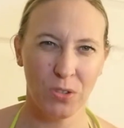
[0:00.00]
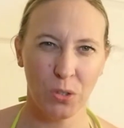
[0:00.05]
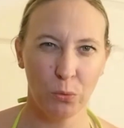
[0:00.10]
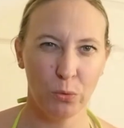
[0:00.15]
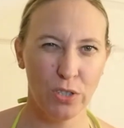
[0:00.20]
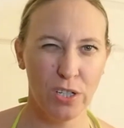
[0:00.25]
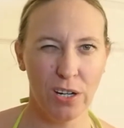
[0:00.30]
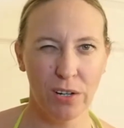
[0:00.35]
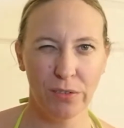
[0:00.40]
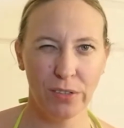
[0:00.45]

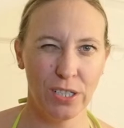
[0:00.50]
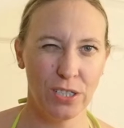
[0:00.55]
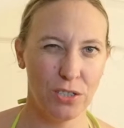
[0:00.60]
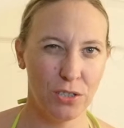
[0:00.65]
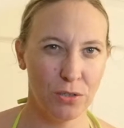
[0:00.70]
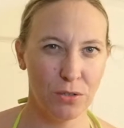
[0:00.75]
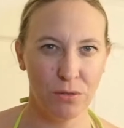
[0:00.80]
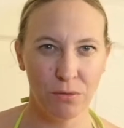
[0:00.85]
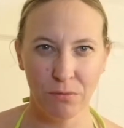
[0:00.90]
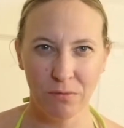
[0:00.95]
which I only
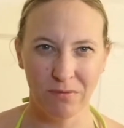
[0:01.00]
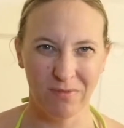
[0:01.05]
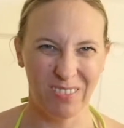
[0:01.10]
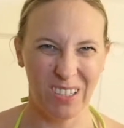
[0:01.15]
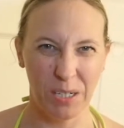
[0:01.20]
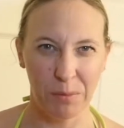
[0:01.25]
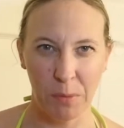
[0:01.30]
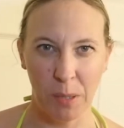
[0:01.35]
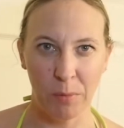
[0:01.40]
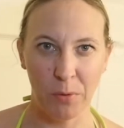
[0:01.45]
do
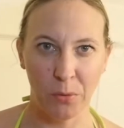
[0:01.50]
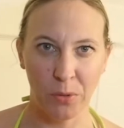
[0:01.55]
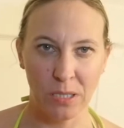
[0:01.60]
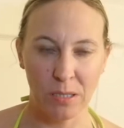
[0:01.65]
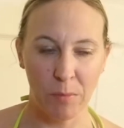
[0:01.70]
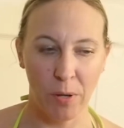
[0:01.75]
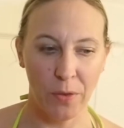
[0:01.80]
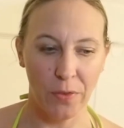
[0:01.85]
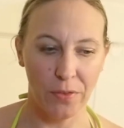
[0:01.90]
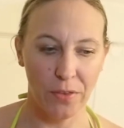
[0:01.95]
like maybe
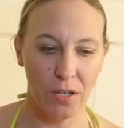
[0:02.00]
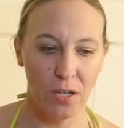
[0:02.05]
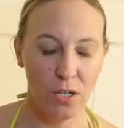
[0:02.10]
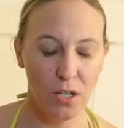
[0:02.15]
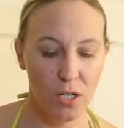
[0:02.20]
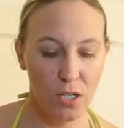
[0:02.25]
once a month.